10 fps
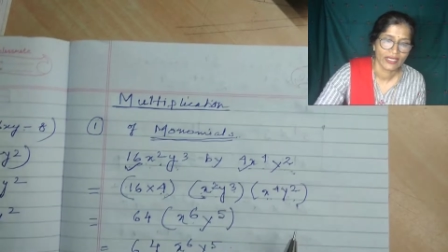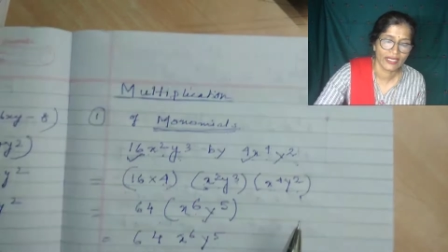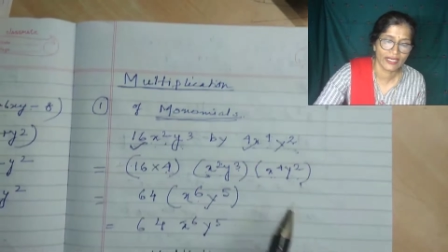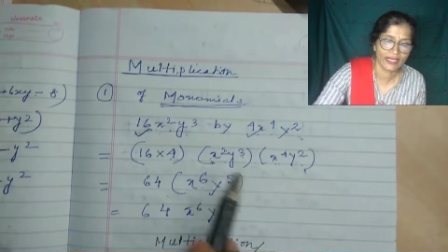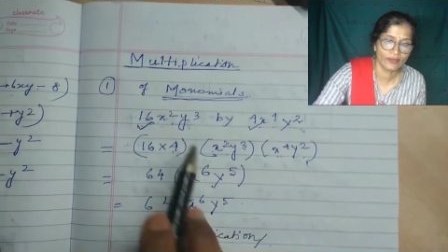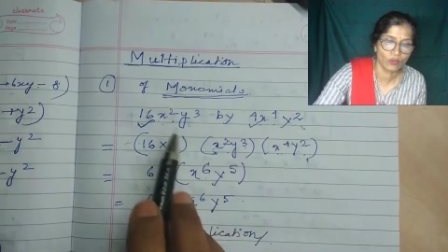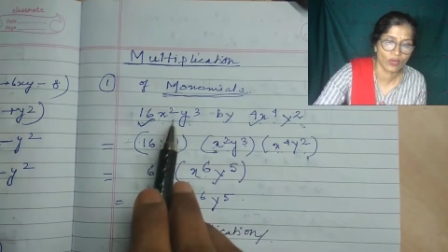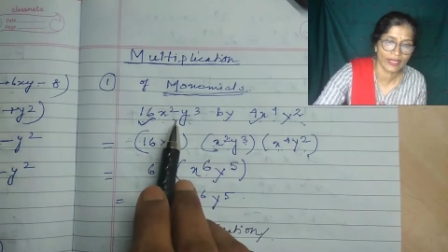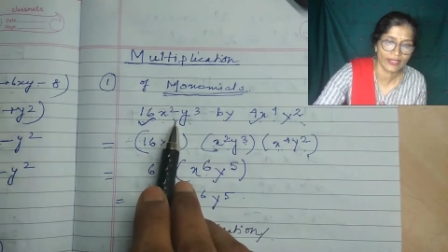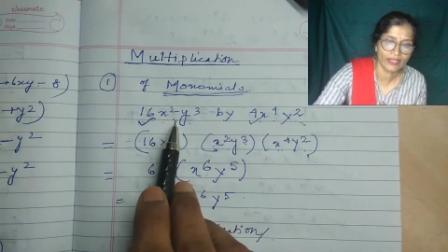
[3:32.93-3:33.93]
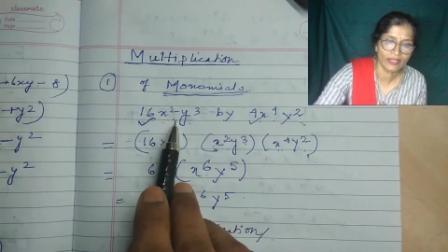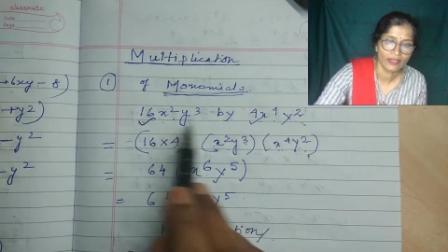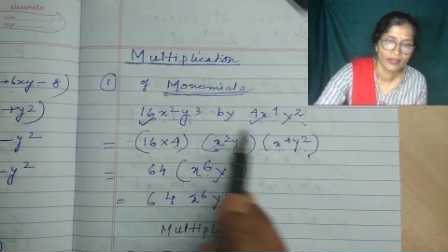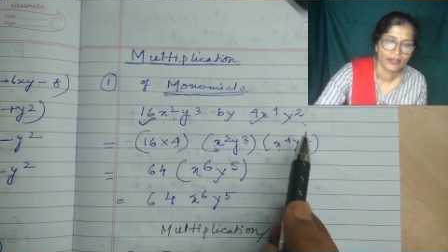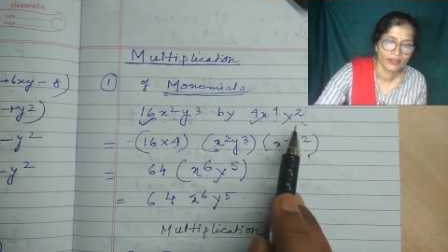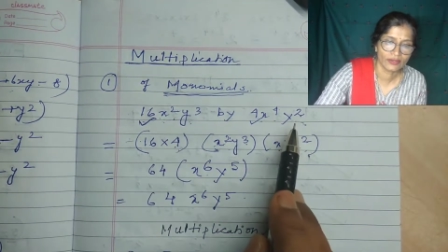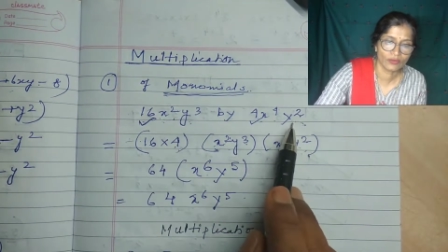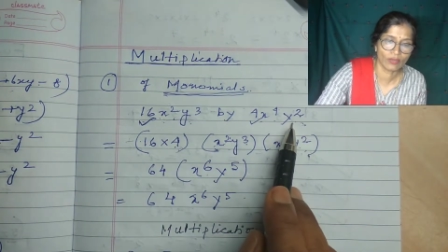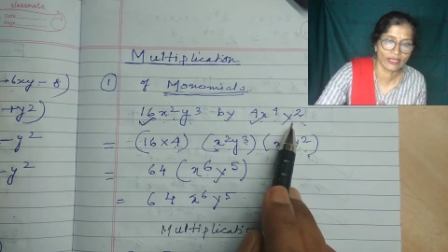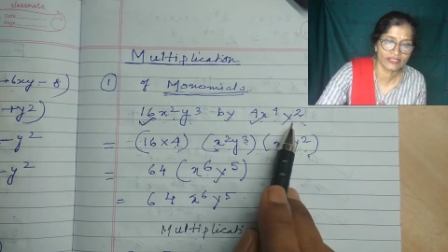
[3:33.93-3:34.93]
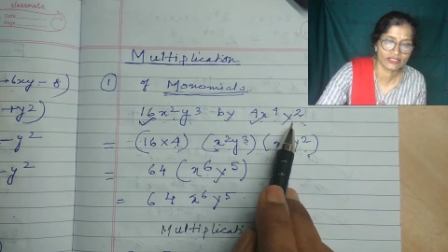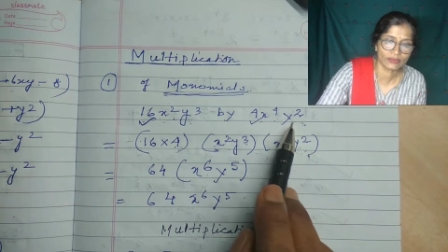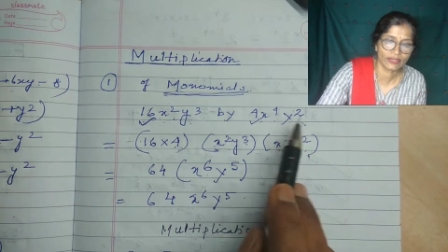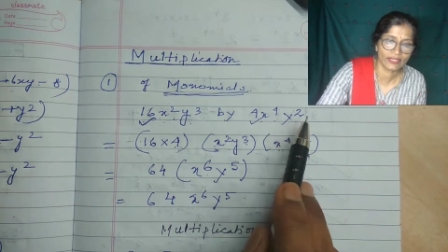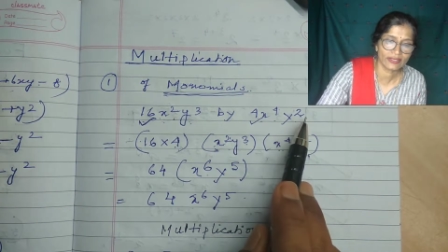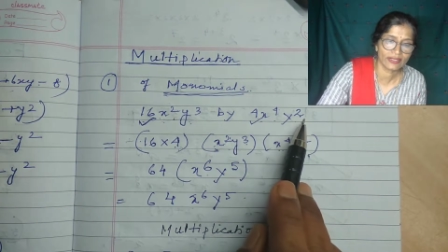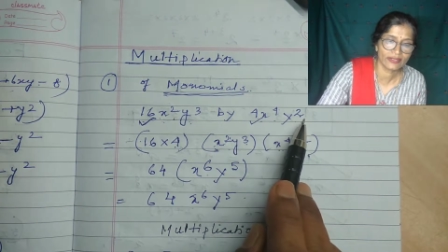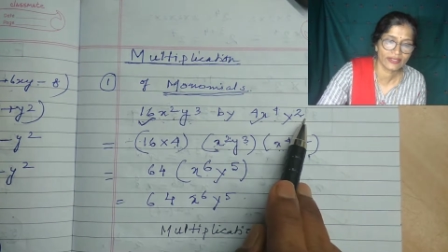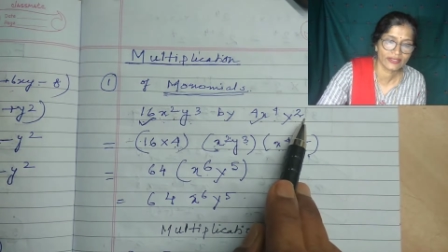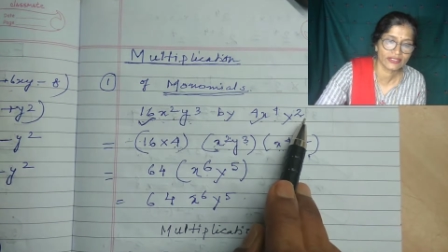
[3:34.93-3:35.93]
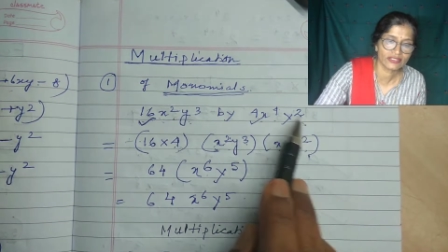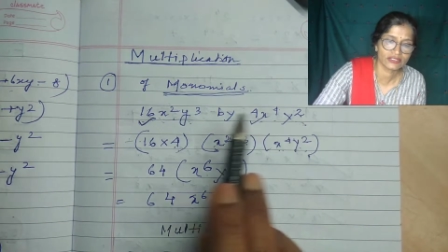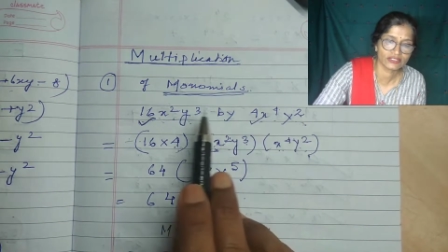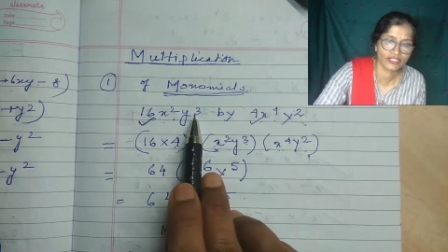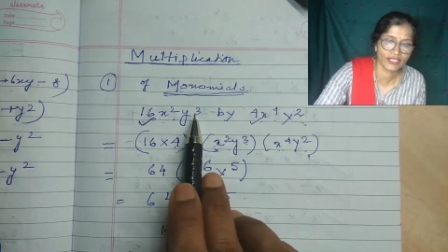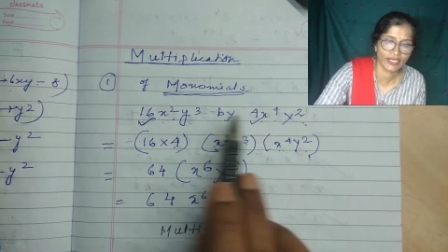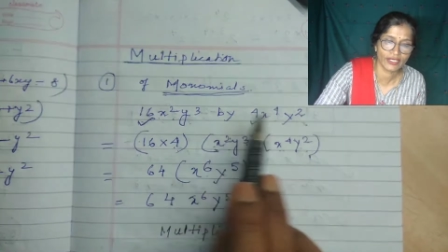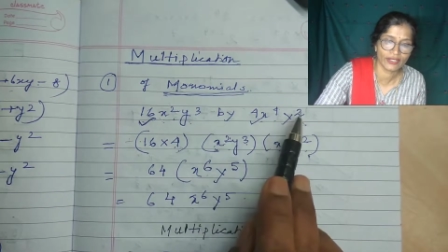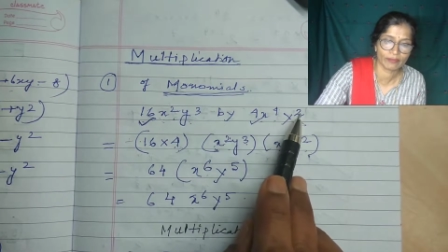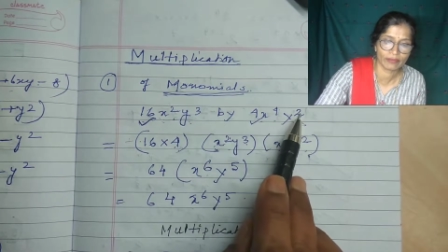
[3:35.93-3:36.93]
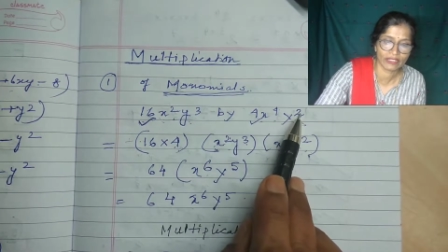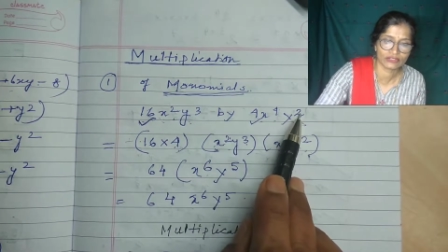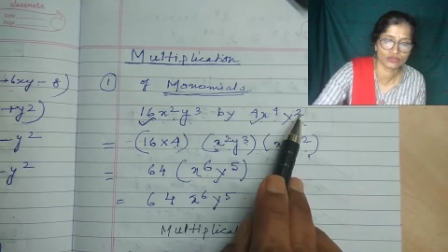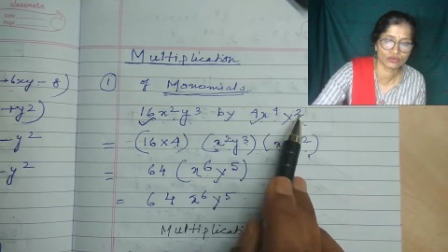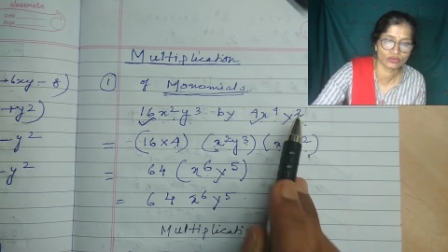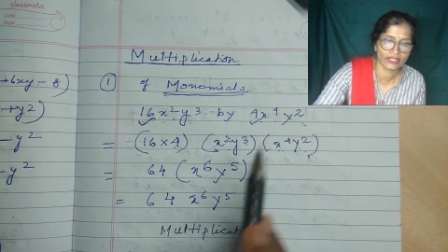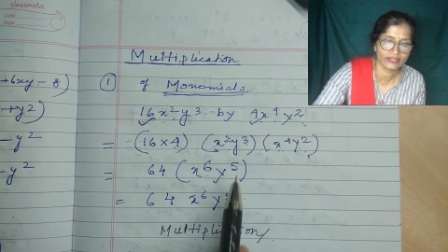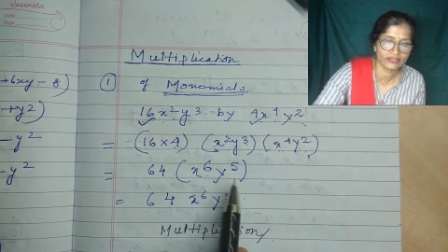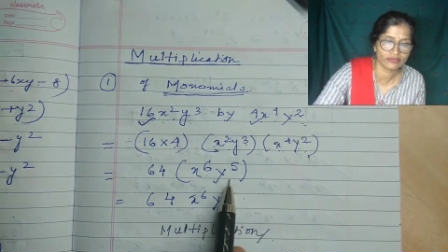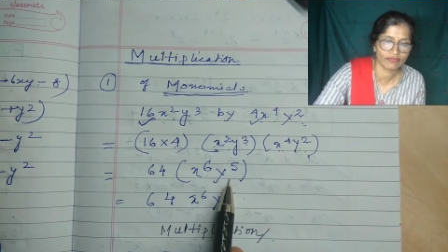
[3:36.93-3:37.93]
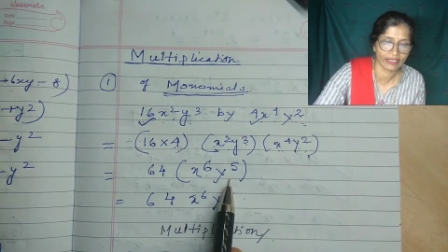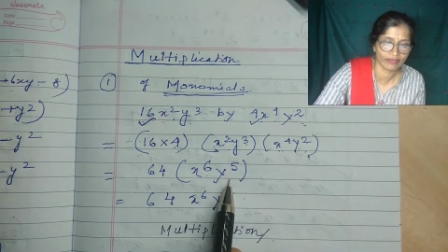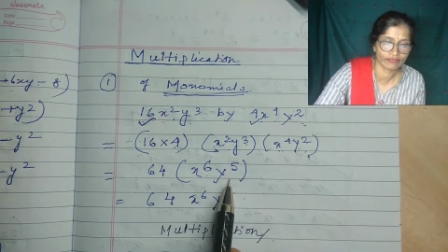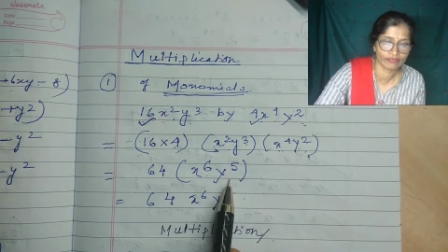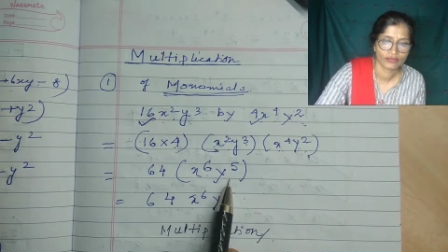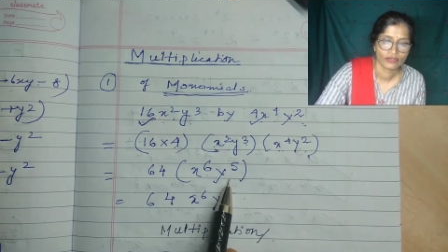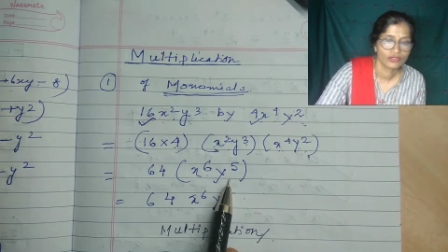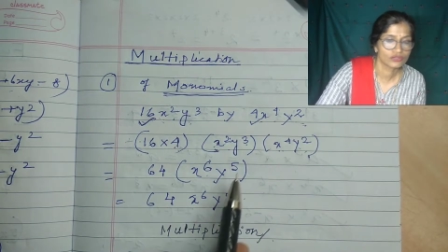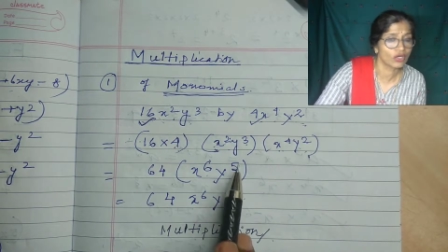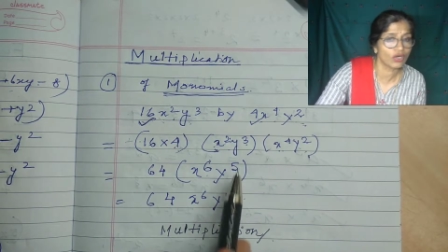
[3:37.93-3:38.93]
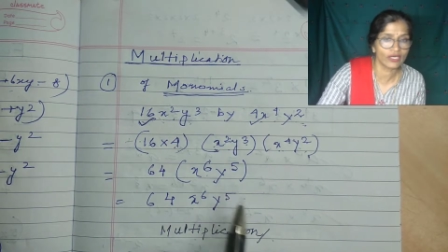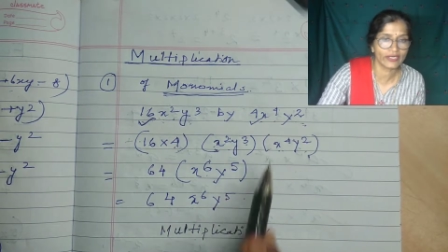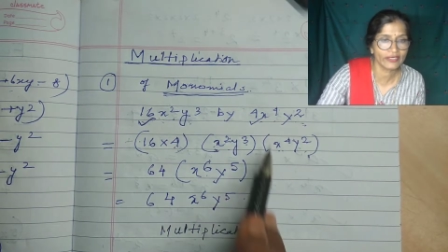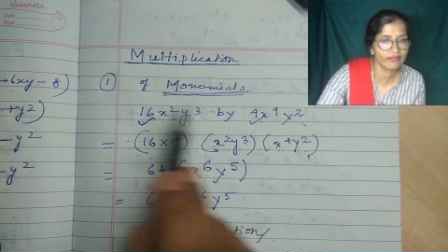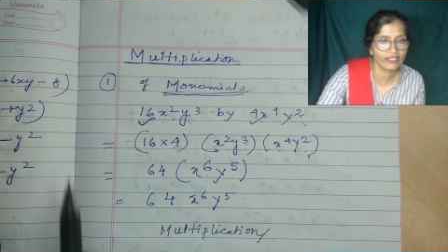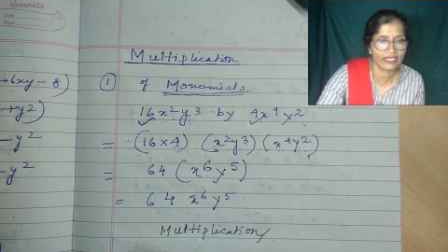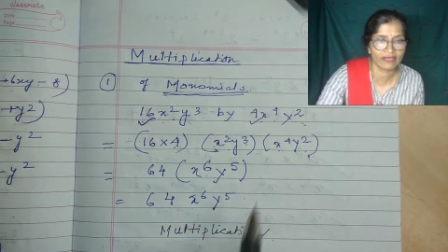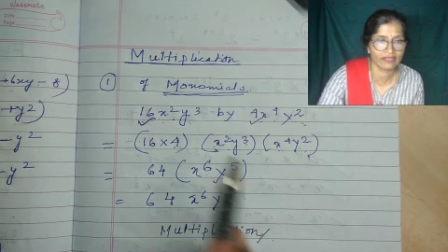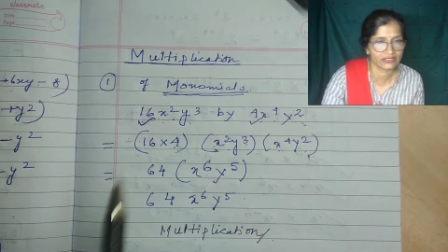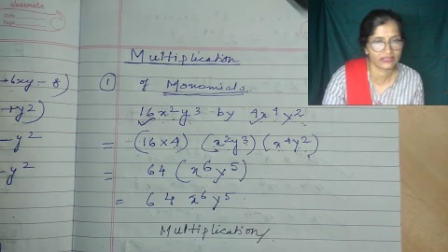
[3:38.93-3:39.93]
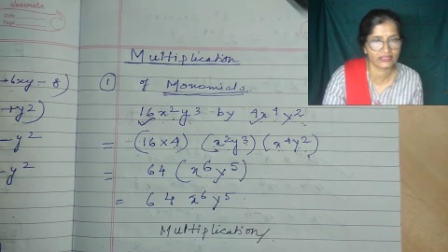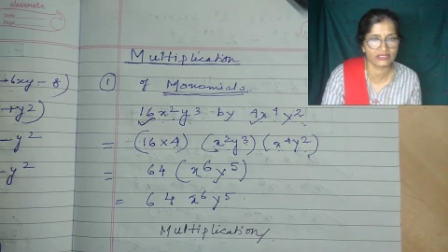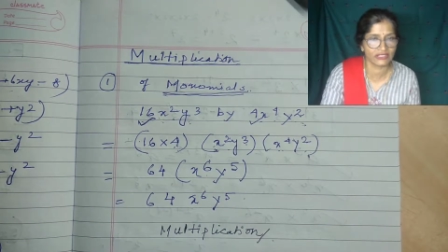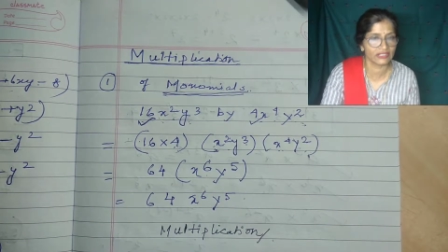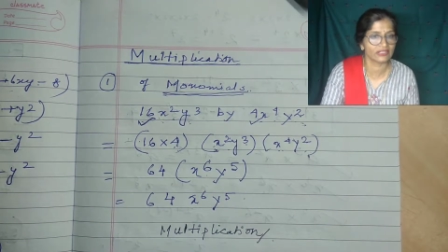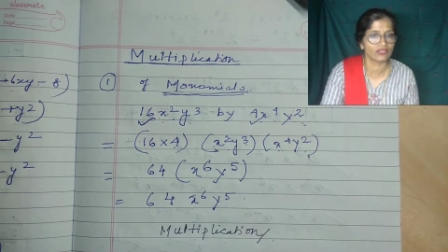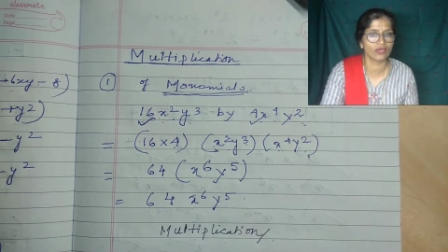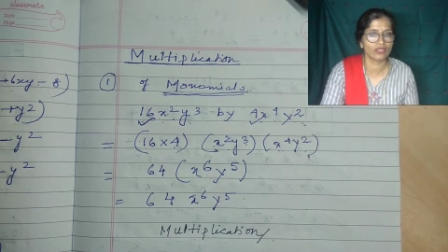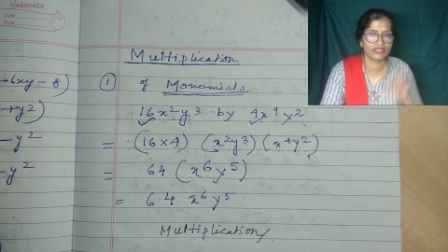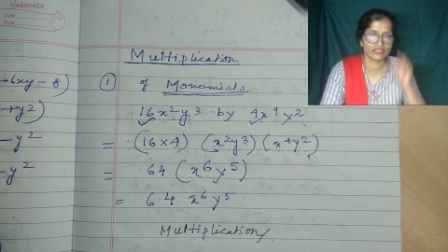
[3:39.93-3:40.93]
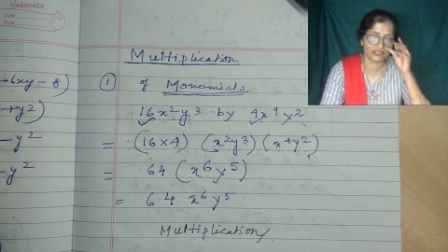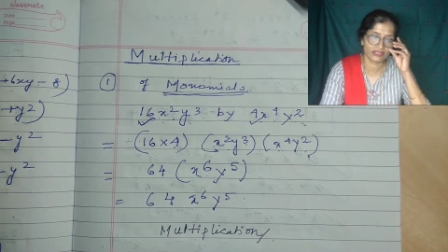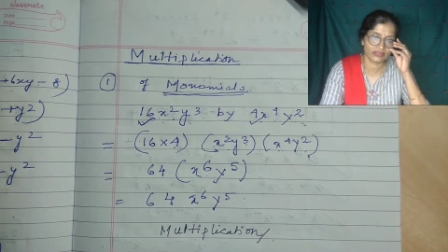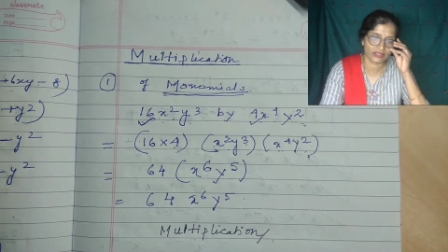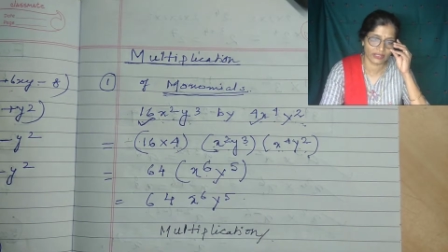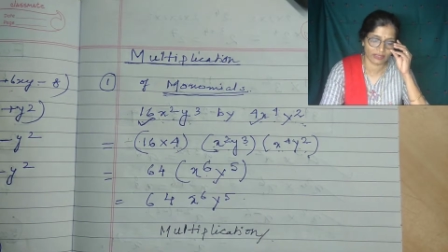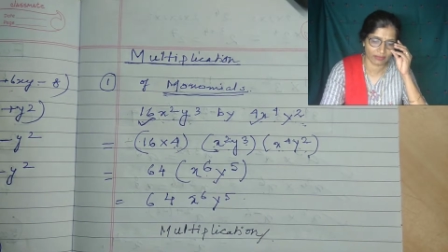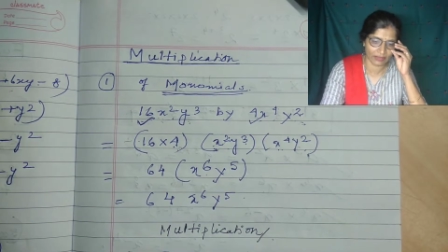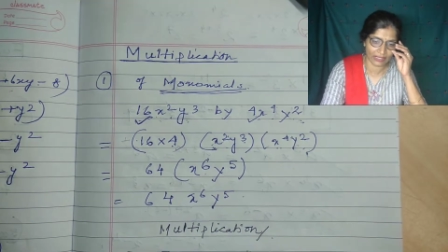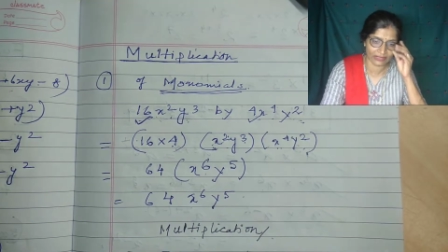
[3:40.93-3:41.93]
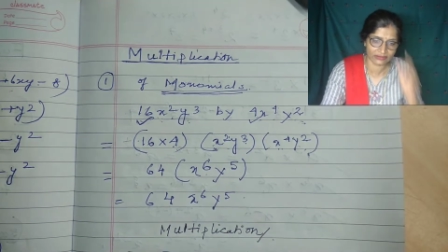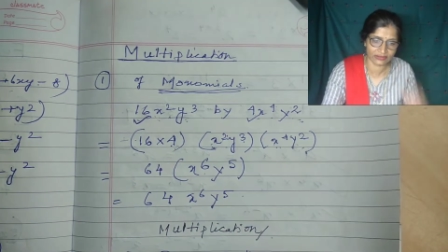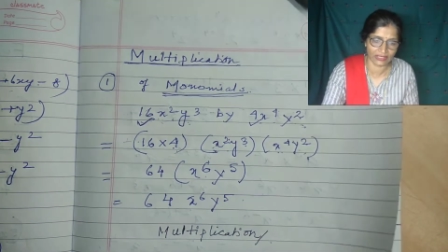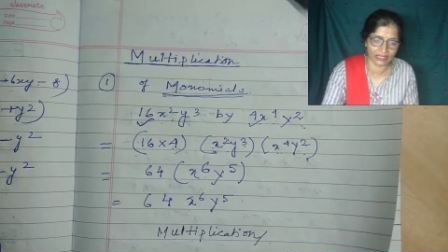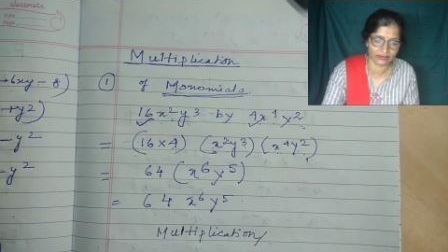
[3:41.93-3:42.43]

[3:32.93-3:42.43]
And y square, then it is 3 8 plus 2, that is 5. So already we have discussed in all these things in our last class.